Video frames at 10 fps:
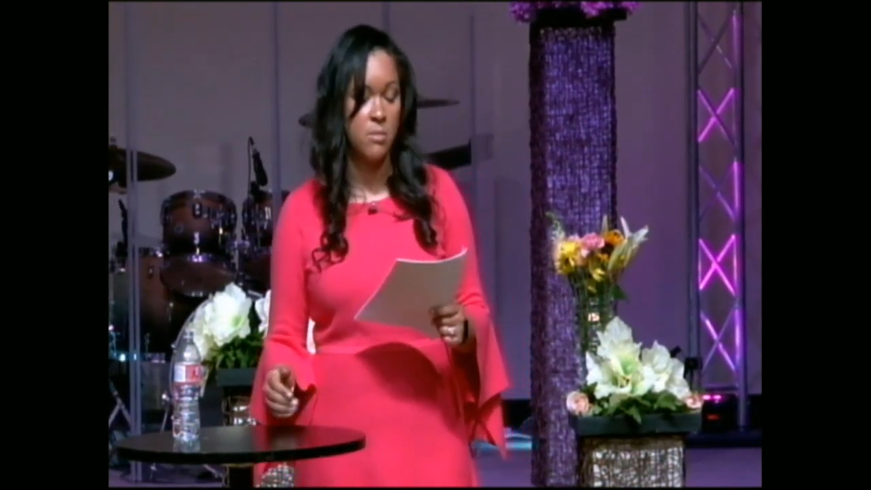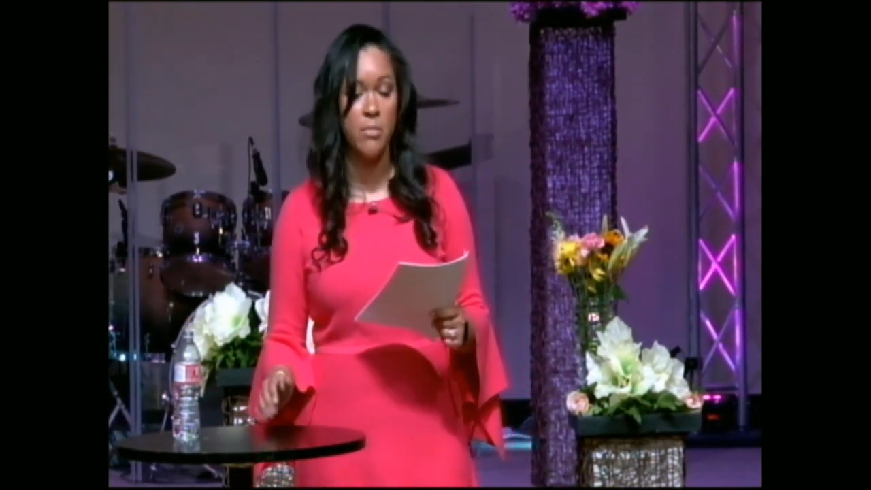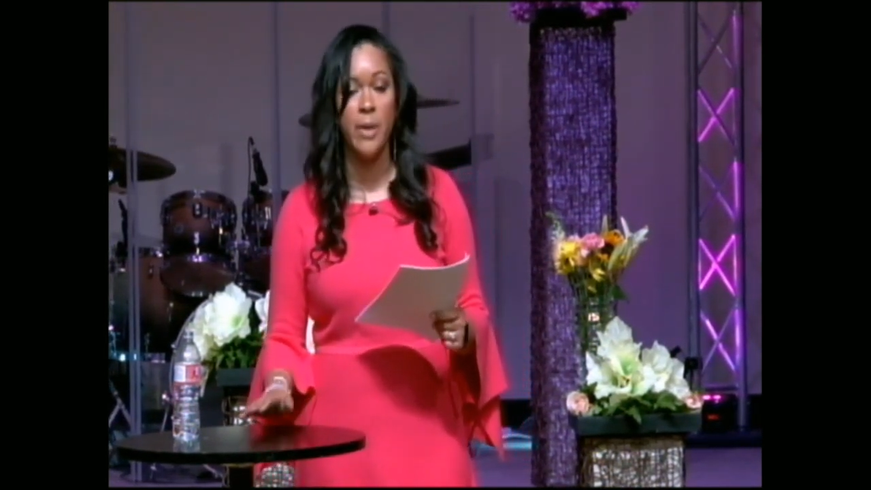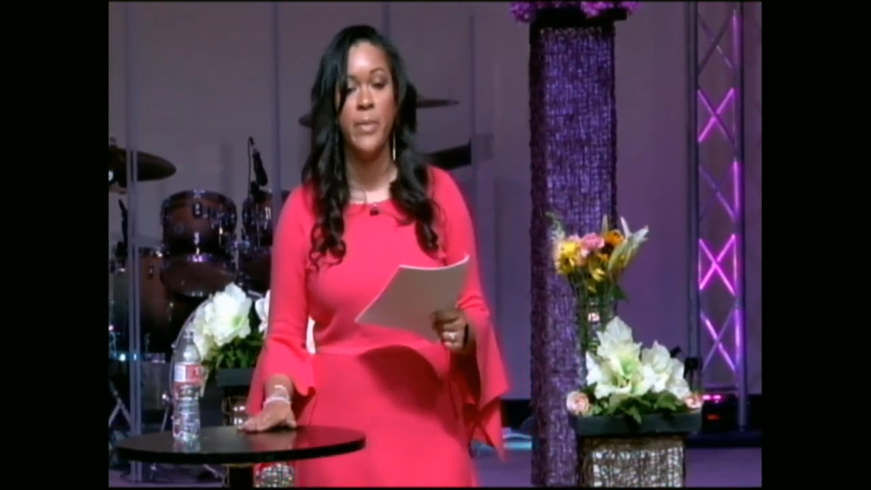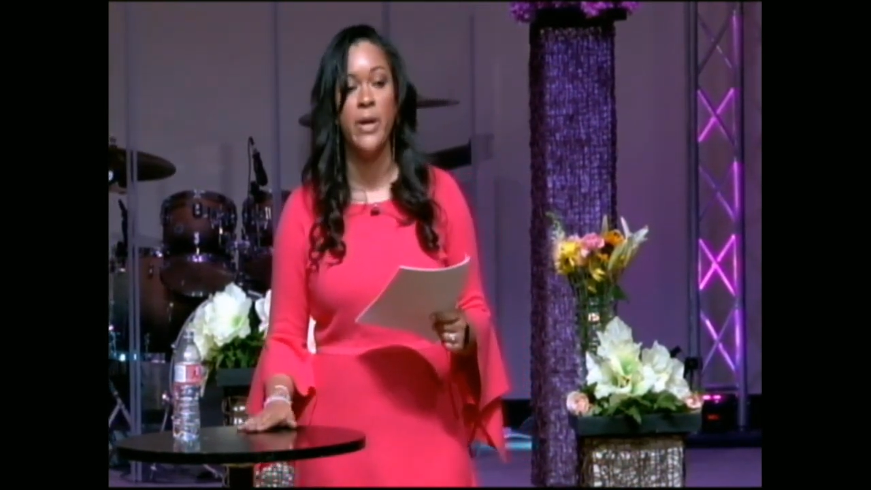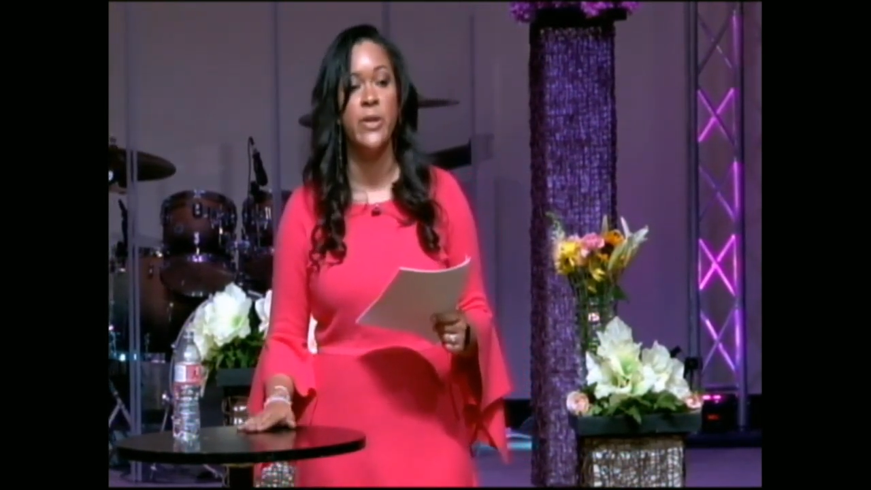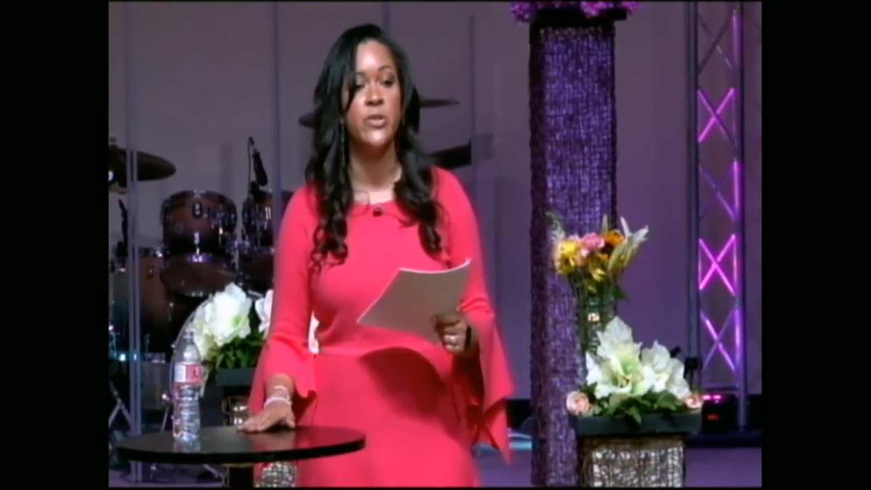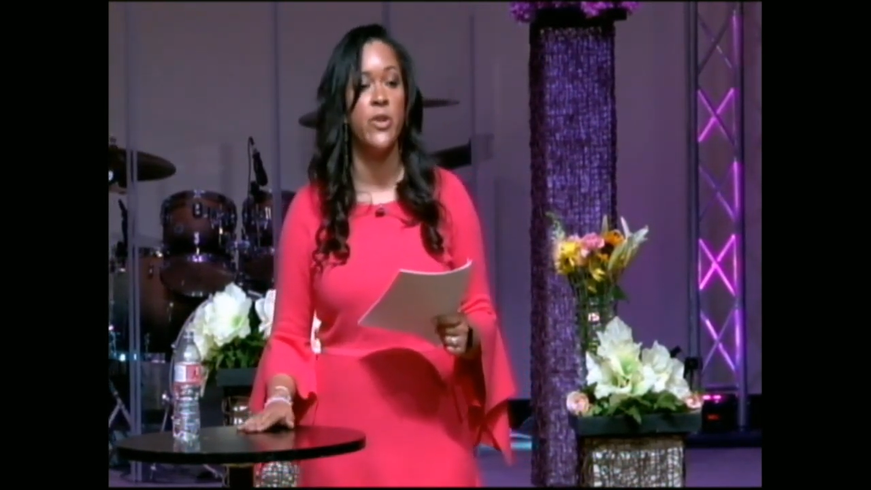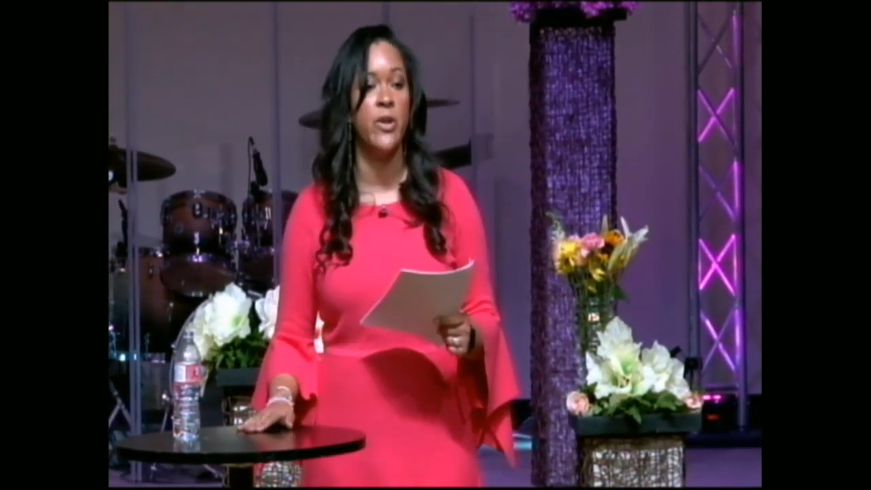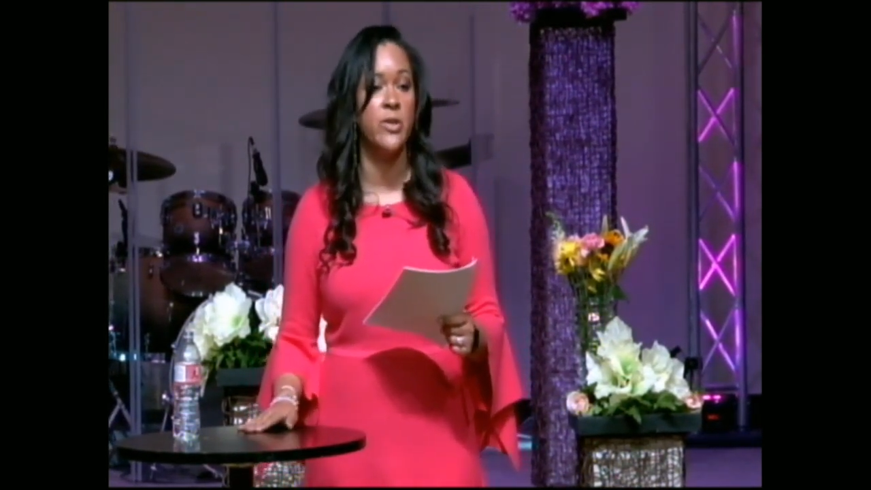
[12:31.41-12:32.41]
my marriage
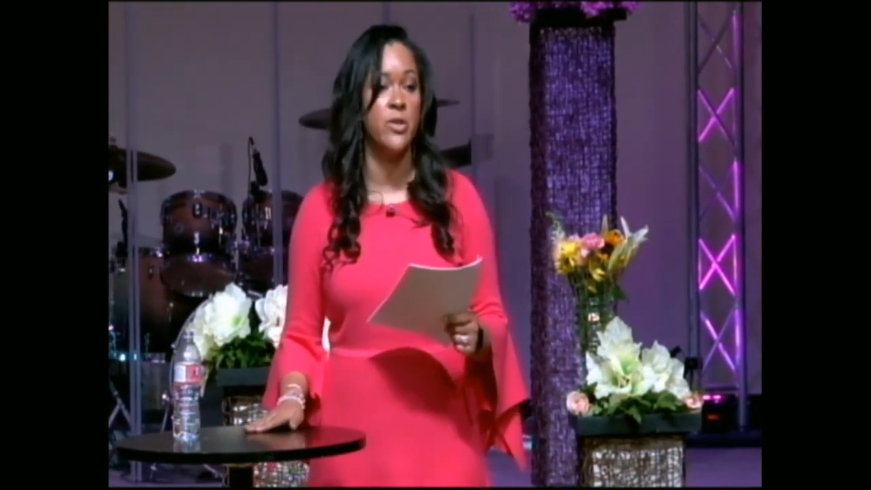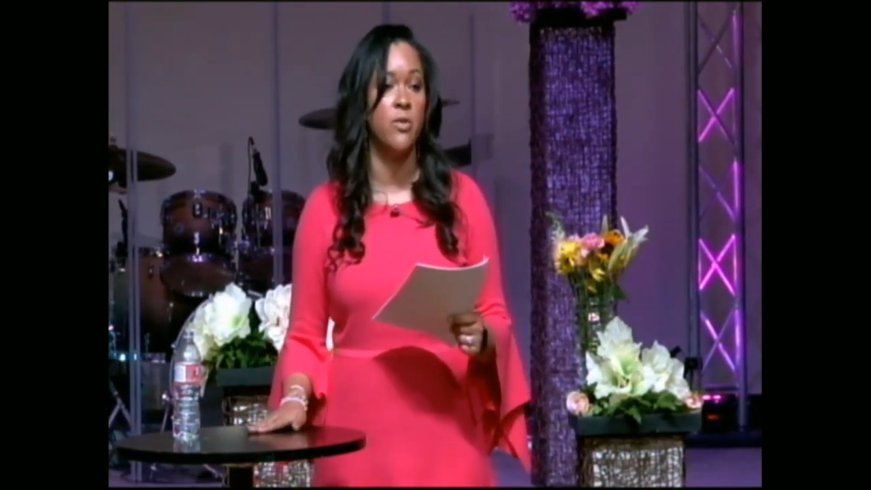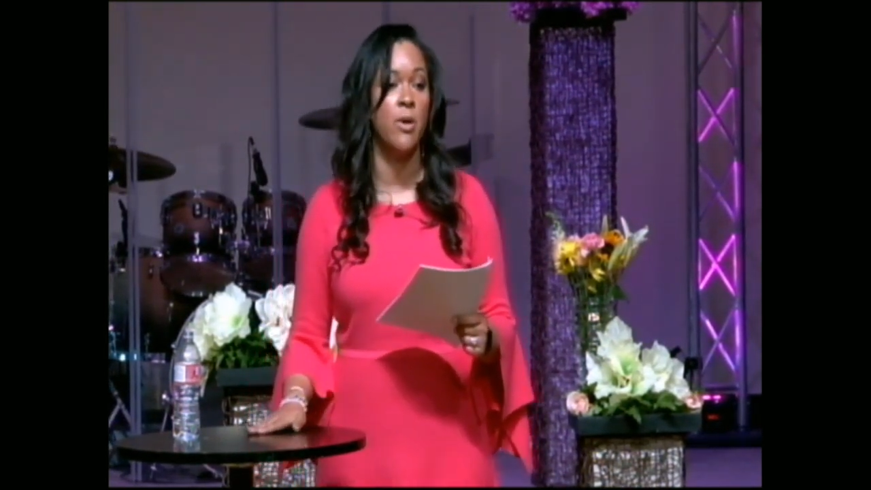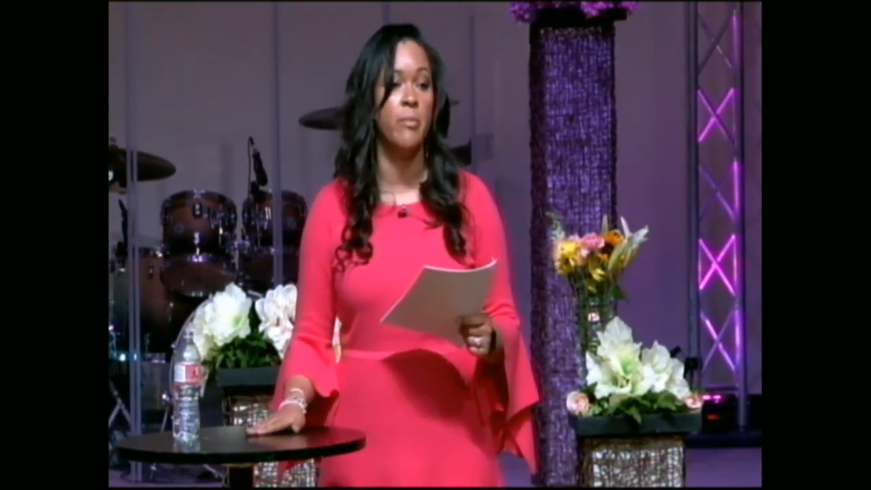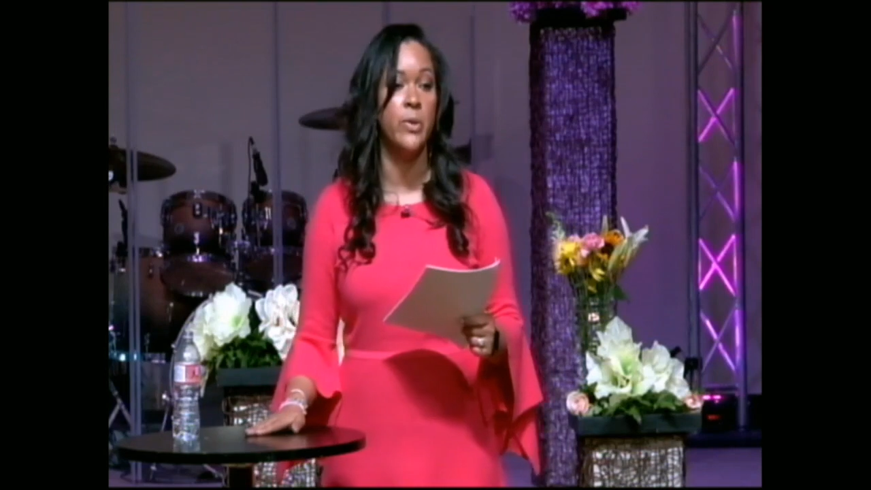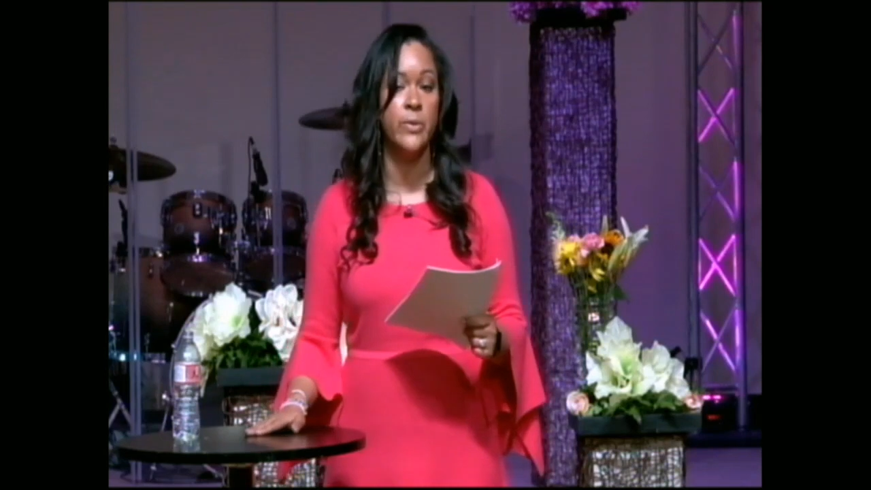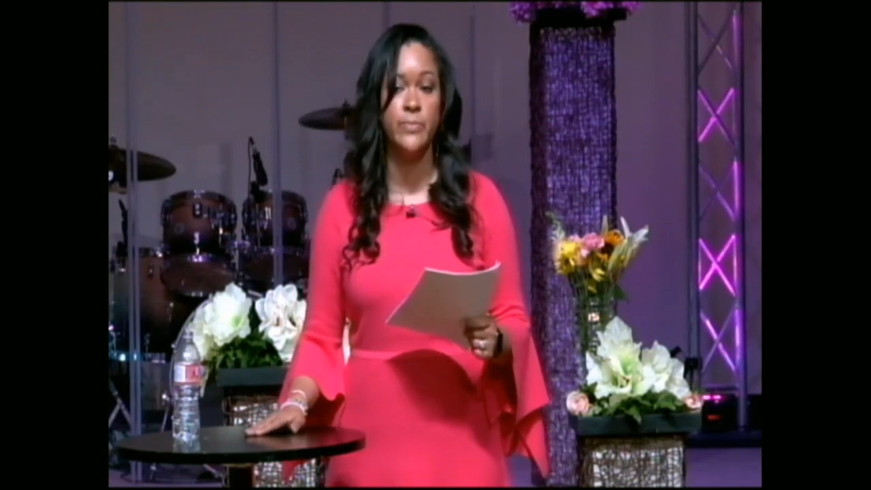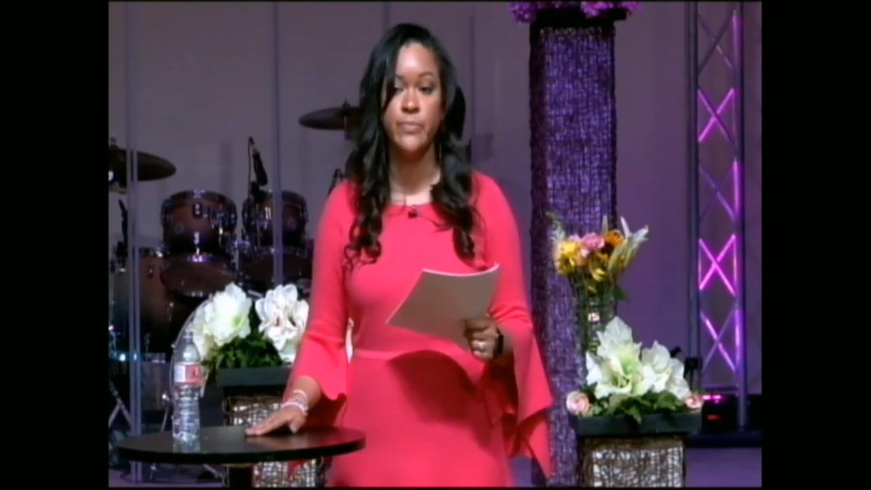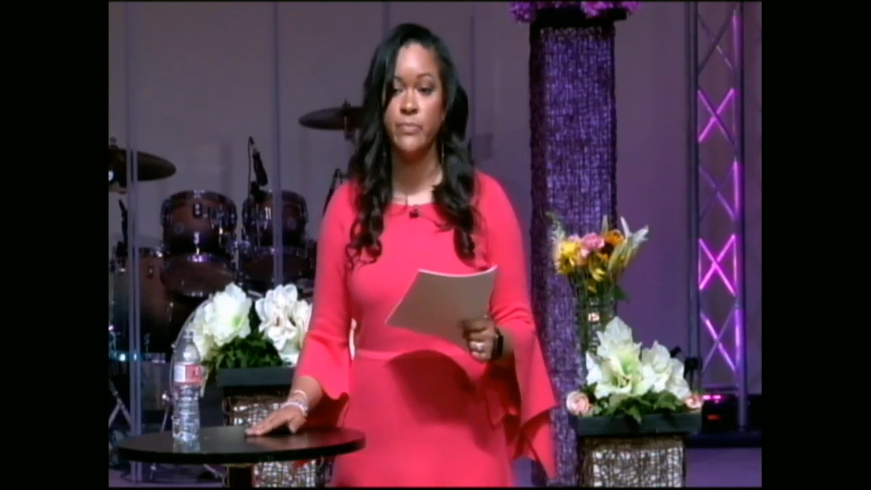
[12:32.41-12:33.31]
started to crumble.